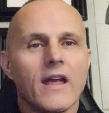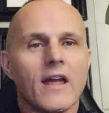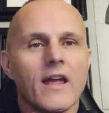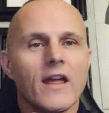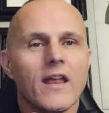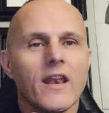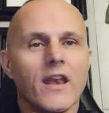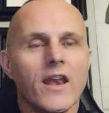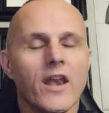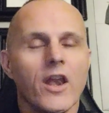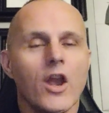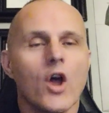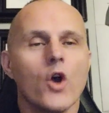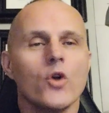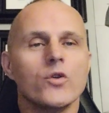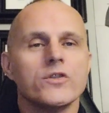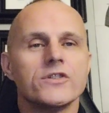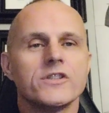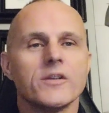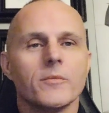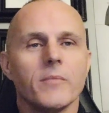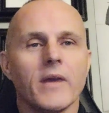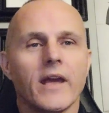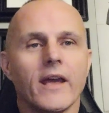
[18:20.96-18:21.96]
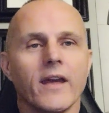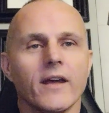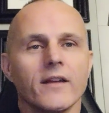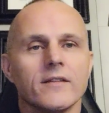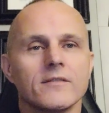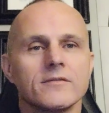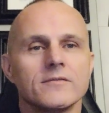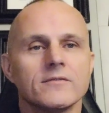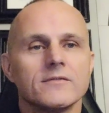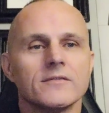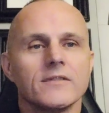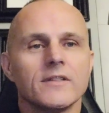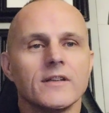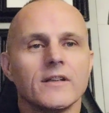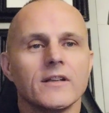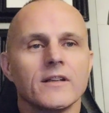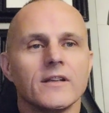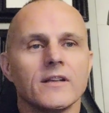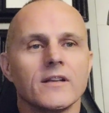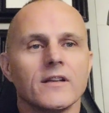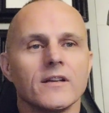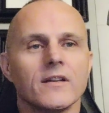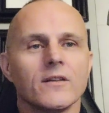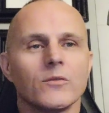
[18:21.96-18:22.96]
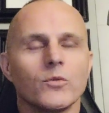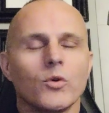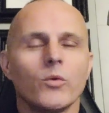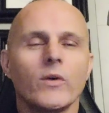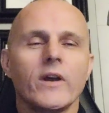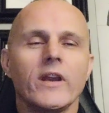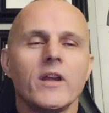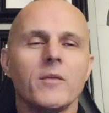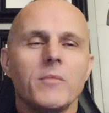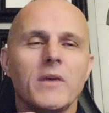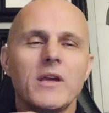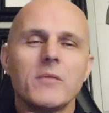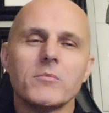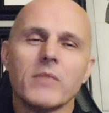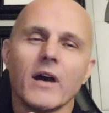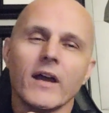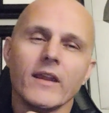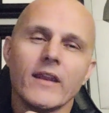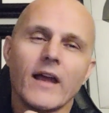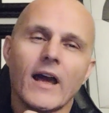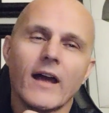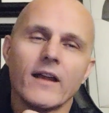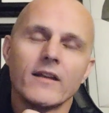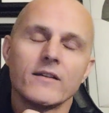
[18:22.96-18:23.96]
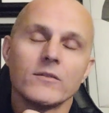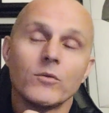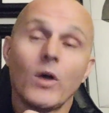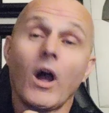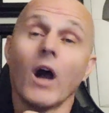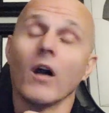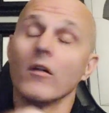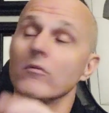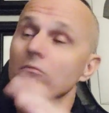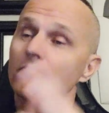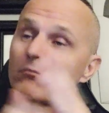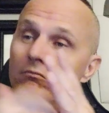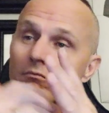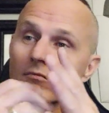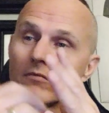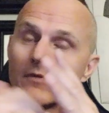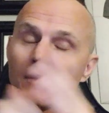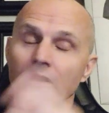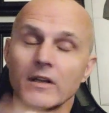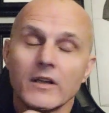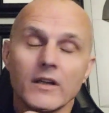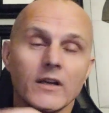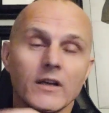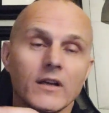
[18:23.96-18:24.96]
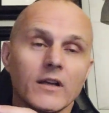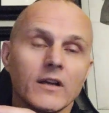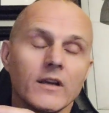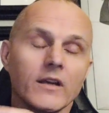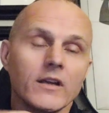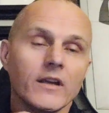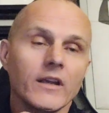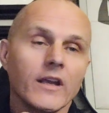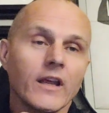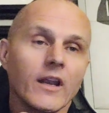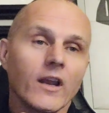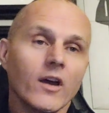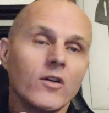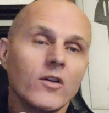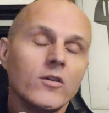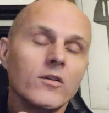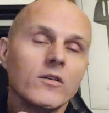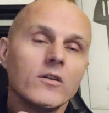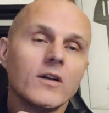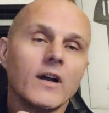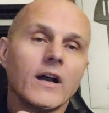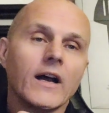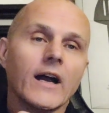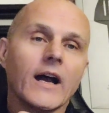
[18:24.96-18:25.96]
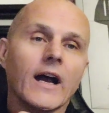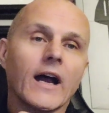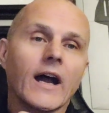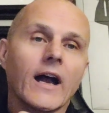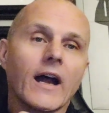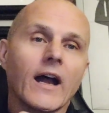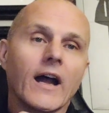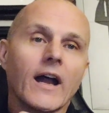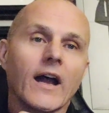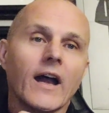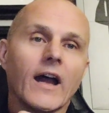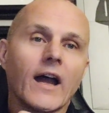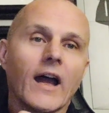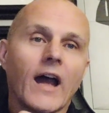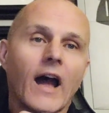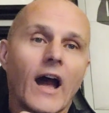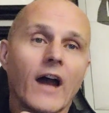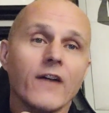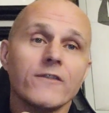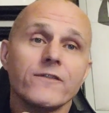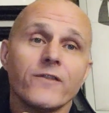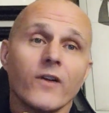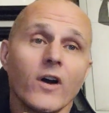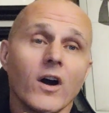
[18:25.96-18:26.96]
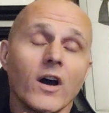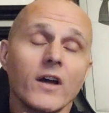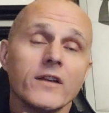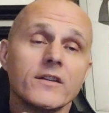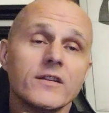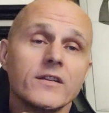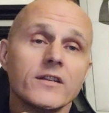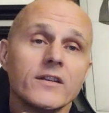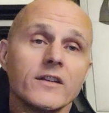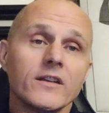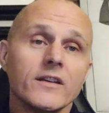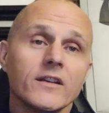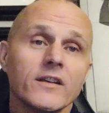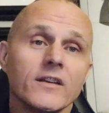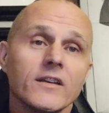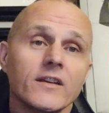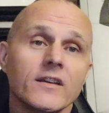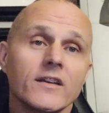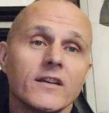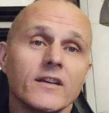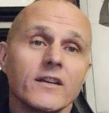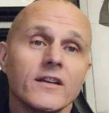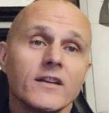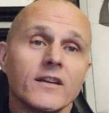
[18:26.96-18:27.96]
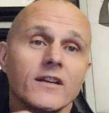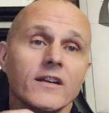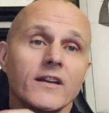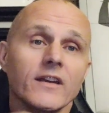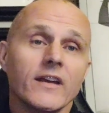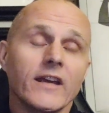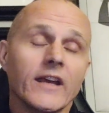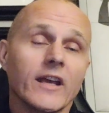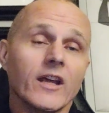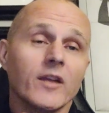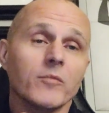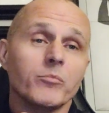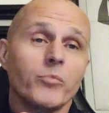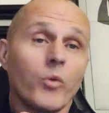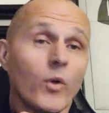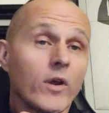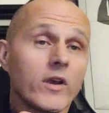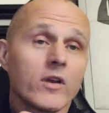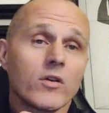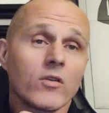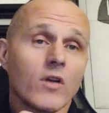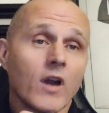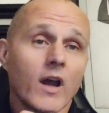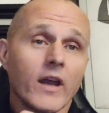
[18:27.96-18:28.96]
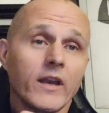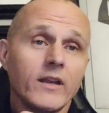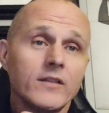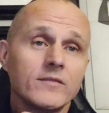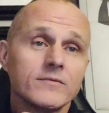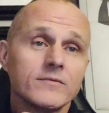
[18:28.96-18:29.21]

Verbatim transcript: known to man. Well, what do you mean by that? Well, you know, uh, I fought in point karate,